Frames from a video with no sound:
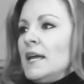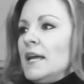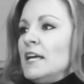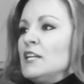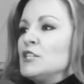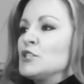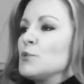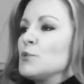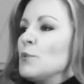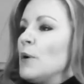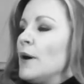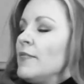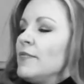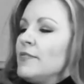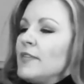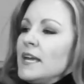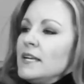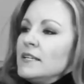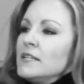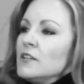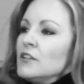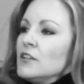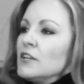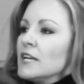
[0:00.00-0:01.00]
It's one
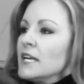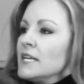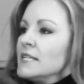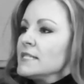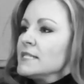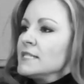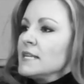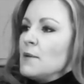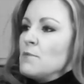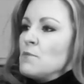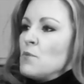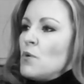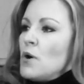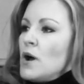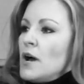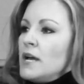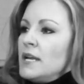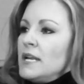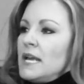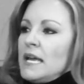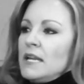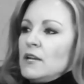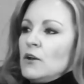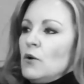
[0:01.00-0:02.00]
thing to look at
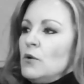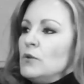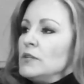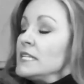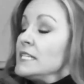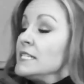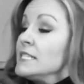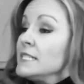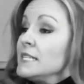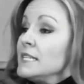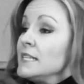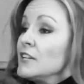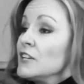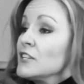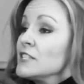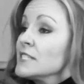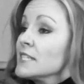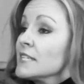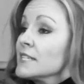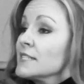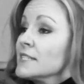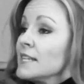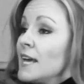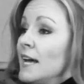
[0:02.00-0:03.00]
someone and only see their
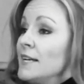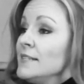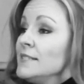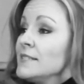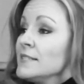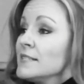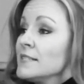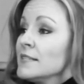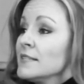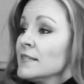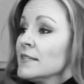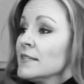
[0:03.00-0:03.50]
success,